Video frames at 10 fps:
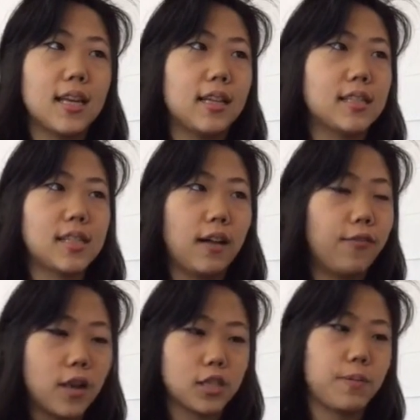a
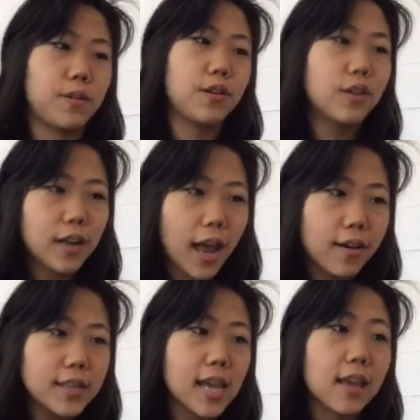self-entrepreneur
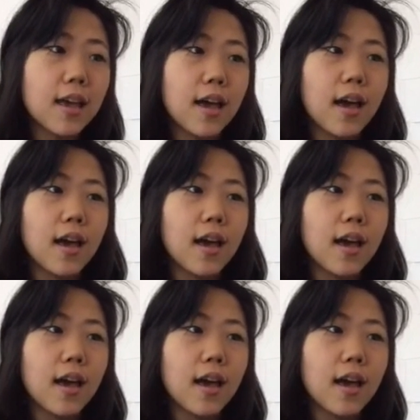now, it's like